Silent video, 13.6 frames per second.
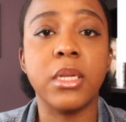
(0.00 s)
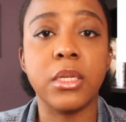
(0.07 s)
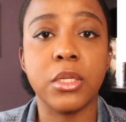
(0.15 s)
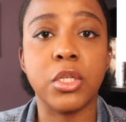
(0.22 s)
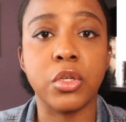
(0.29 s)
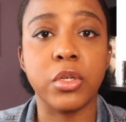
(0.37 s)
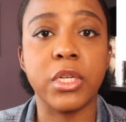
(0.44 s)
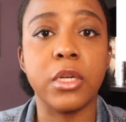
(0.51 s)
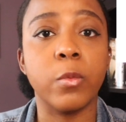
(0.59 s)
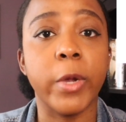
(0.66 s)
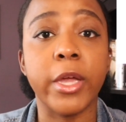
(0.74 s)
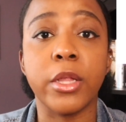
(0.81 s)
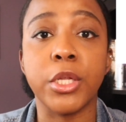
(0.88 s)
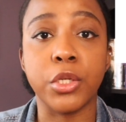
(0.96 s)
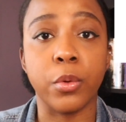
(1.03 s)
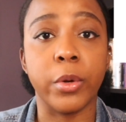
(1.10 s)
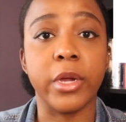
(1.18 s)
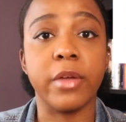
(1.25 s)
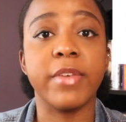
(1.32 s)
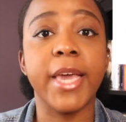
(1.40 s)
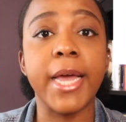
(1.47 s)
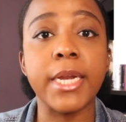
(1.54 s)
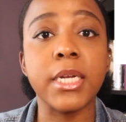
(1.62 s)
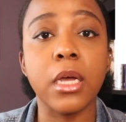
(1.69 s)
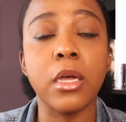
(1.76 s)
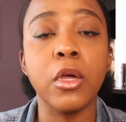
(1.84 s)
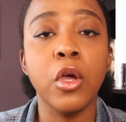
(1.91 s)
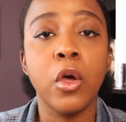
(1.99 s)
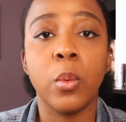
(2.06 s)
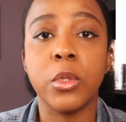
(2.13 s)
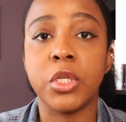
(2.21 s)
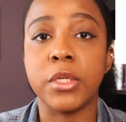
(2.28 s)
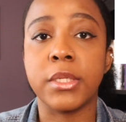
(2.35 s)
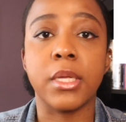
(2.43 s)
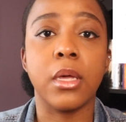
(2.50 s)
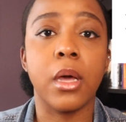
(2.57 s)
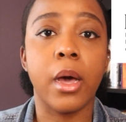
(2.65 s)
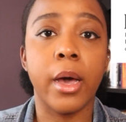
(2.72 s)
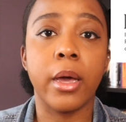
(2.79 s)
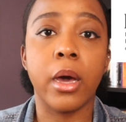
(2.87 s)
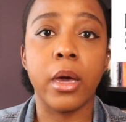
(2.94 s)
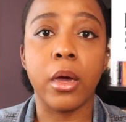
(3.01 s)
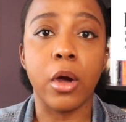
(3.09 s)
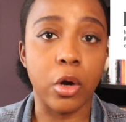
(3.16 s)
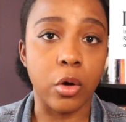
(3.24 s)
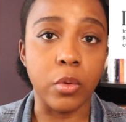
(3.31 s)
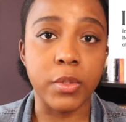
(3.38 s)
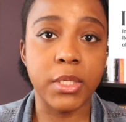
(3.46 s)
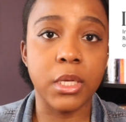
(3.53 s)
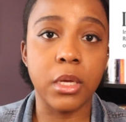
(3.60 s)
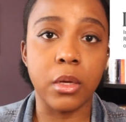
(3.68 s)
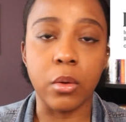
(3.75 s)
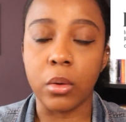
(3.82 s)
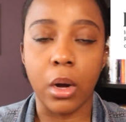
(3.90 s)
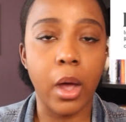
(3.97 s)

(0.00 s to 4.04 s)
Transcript: Industry Regulatory of Canada, which is the IIROC or